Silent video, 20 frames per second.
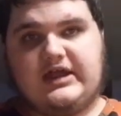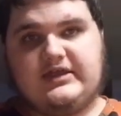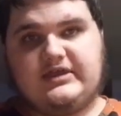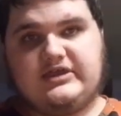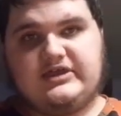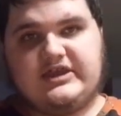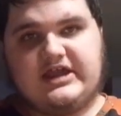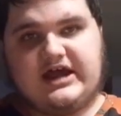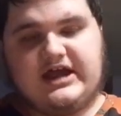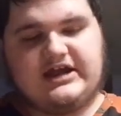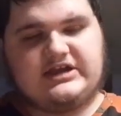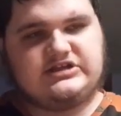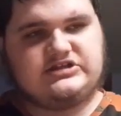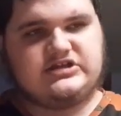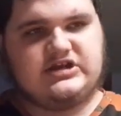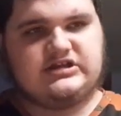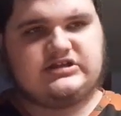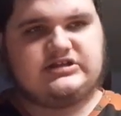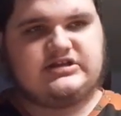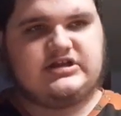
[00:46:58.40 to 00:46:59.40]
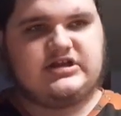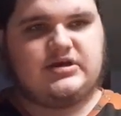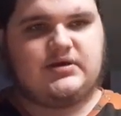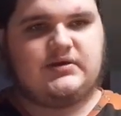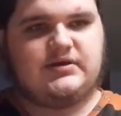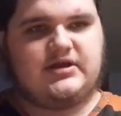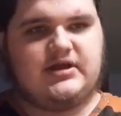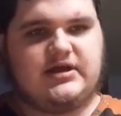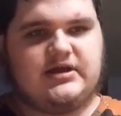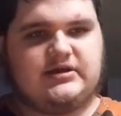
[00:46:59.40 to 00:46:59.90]
Not checked it
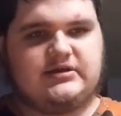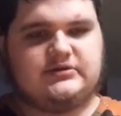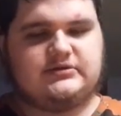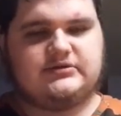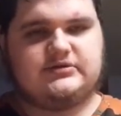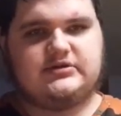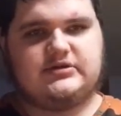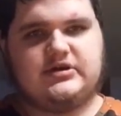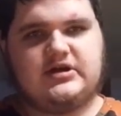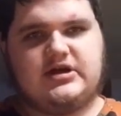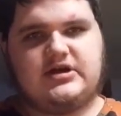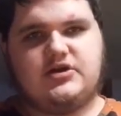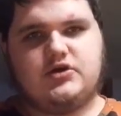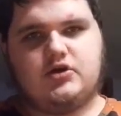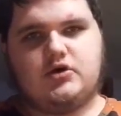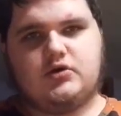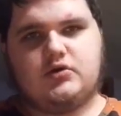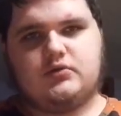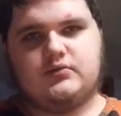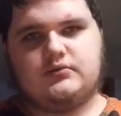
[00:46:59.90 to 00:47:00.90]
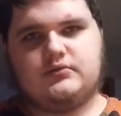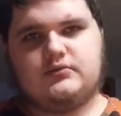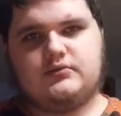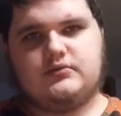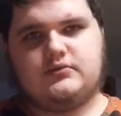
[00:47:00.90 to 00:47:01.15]
out yet, I know,